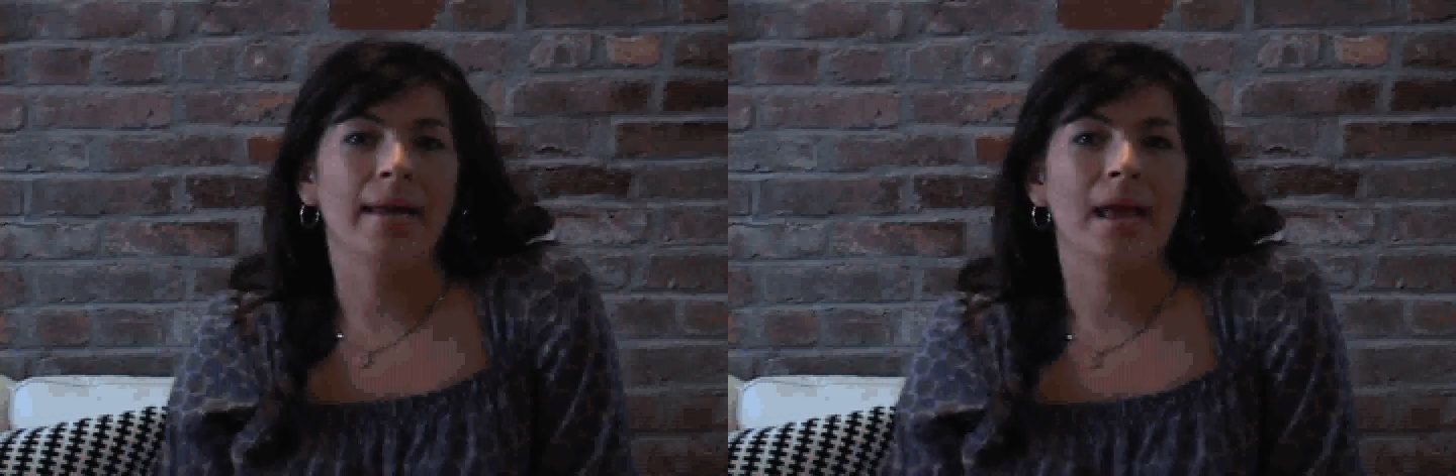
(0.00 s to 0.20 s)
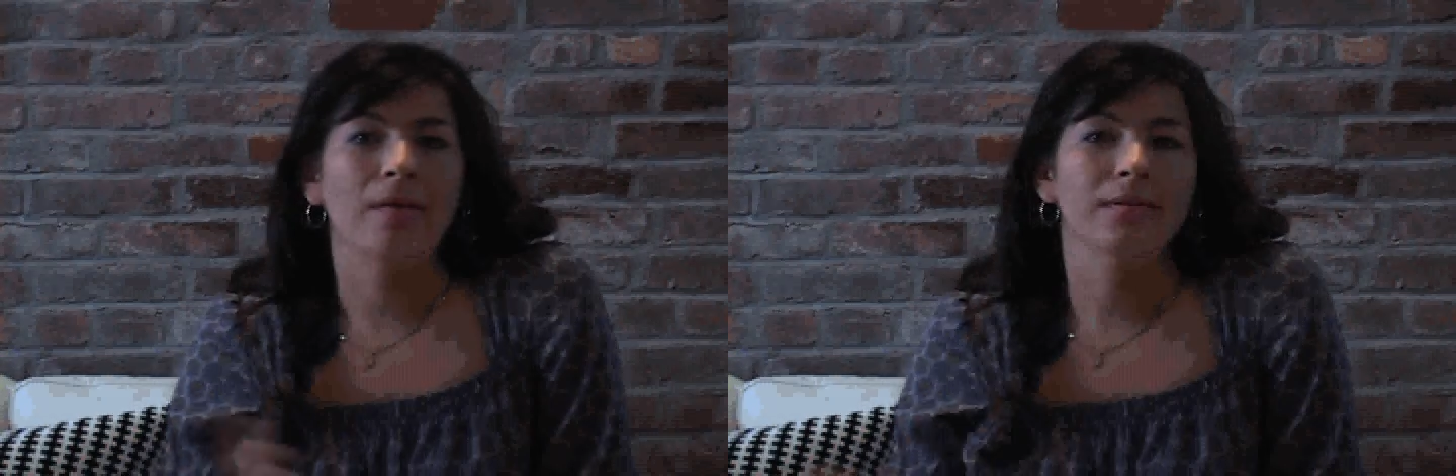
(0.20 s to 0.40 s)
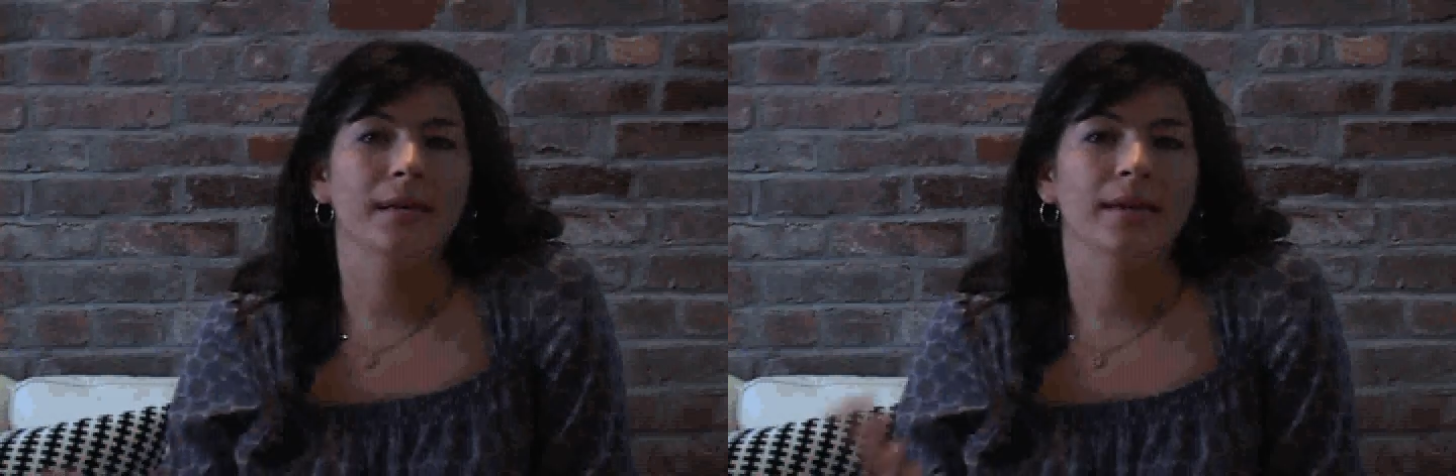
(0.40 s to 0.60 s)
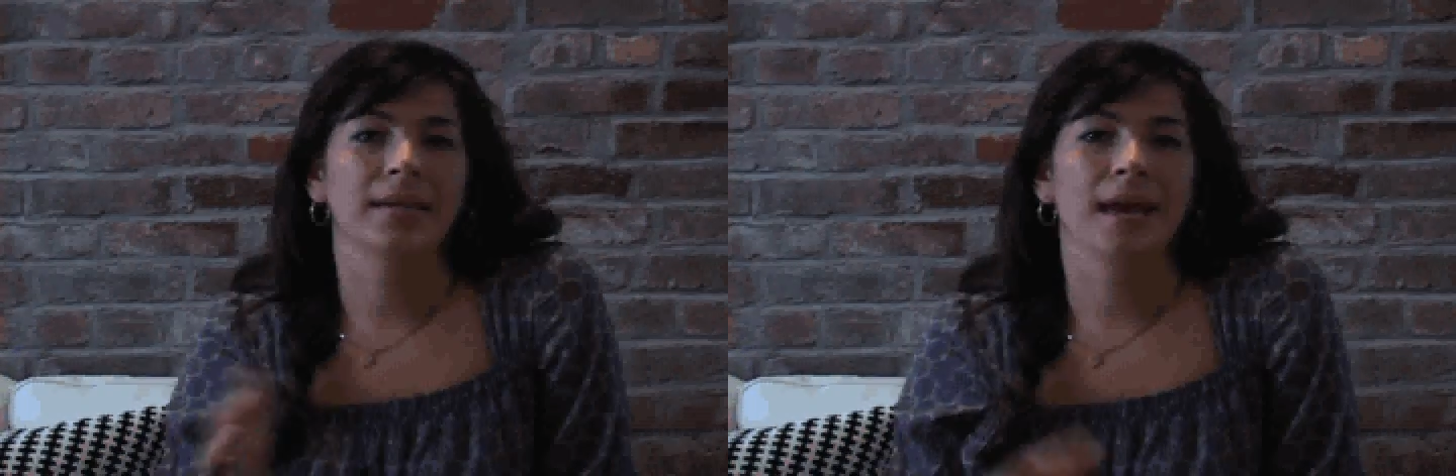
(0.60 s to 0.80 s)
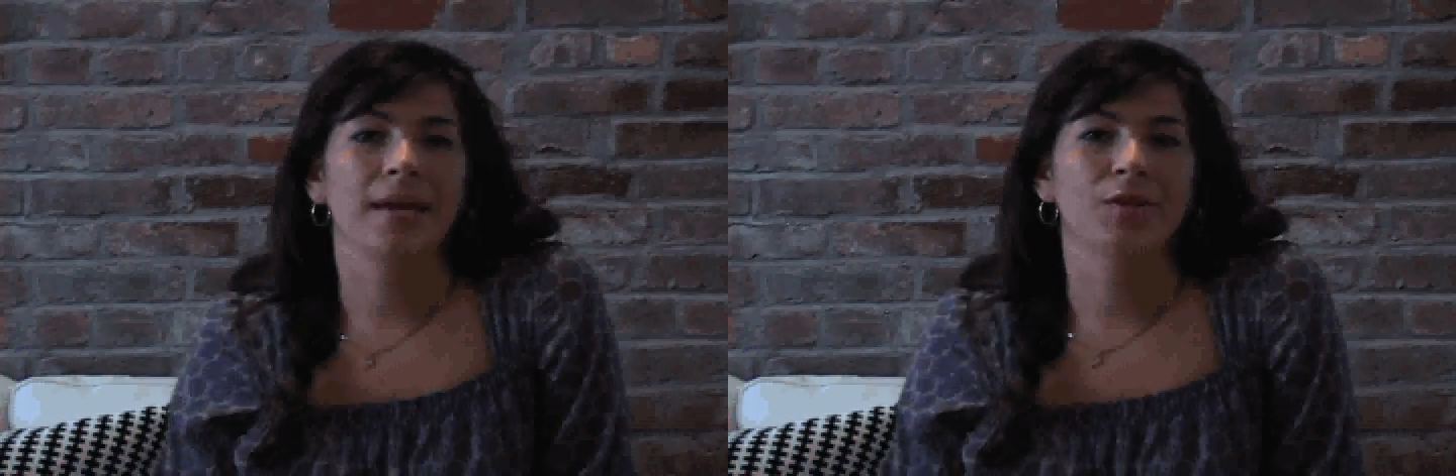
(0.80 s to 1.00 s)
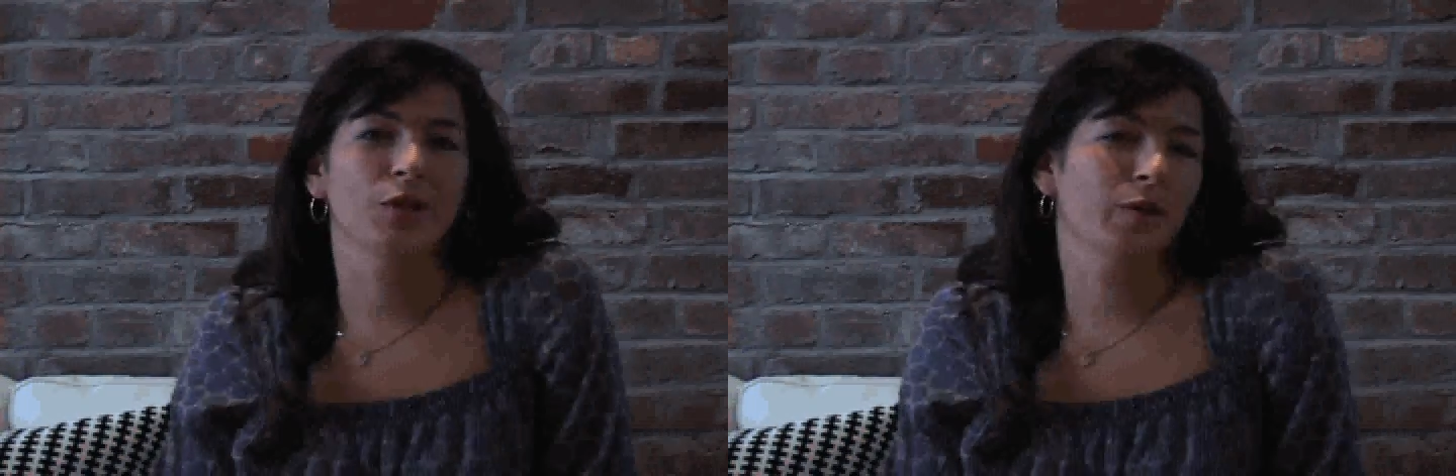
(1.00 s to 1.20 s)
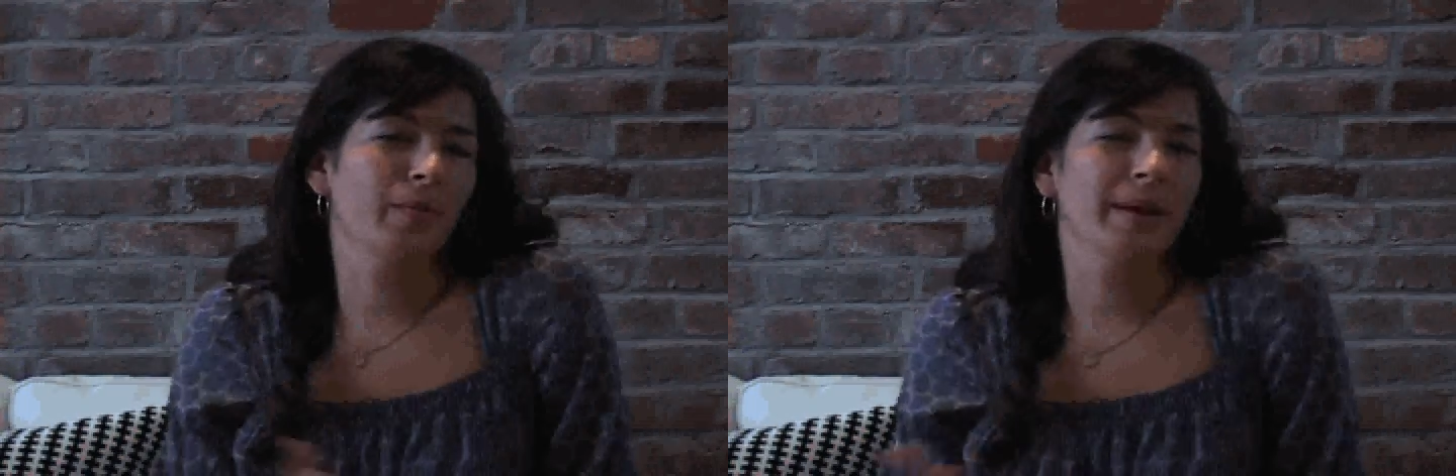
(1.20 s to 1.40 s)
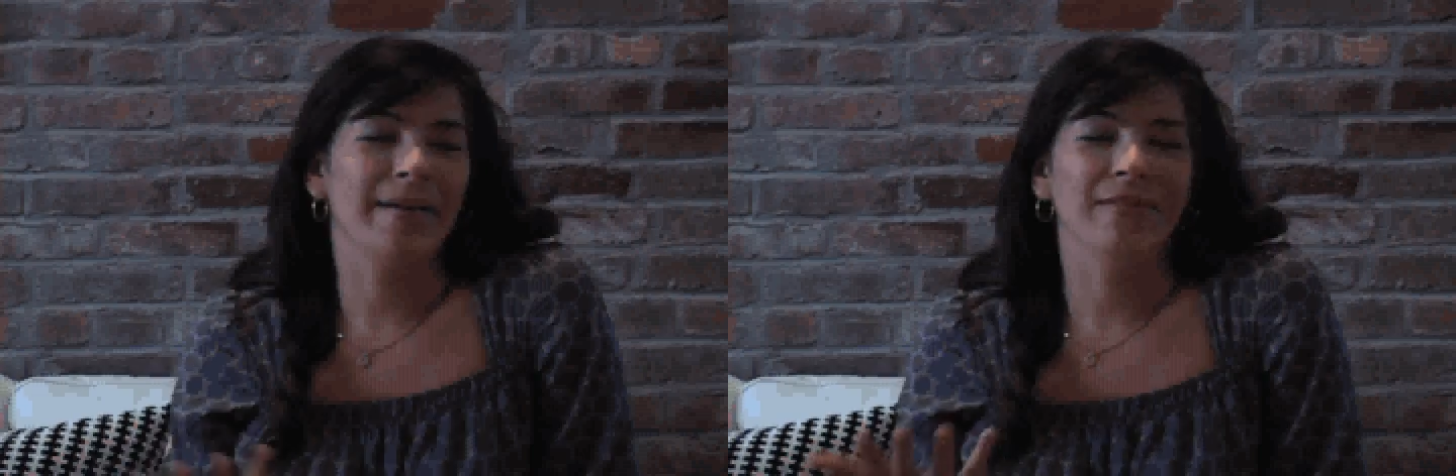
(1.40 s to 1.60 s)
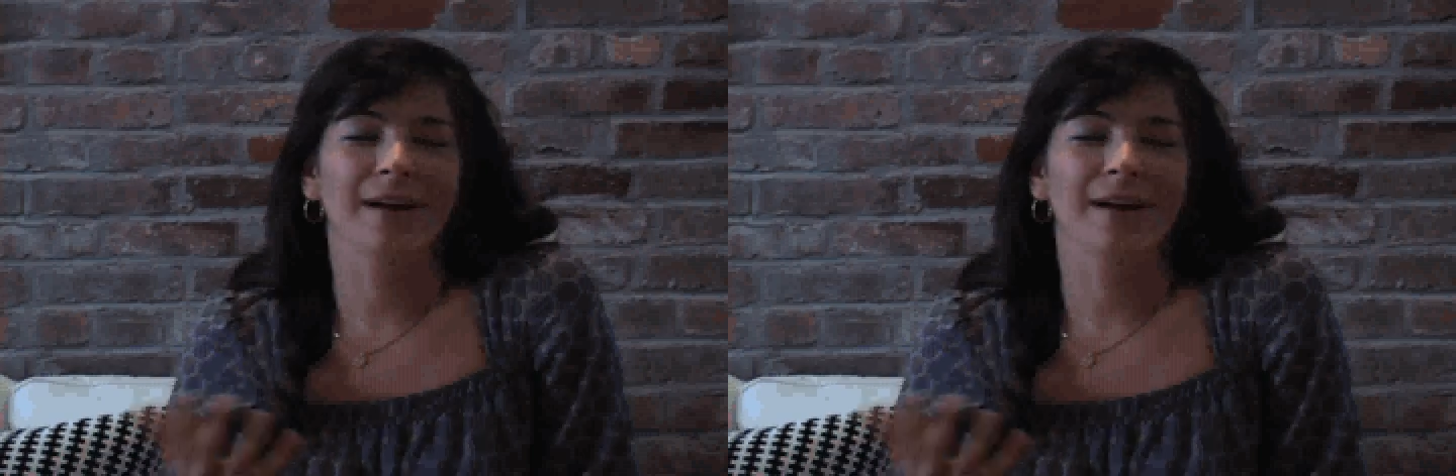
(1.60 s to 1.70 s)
And I was like, yeah, sure, whatever.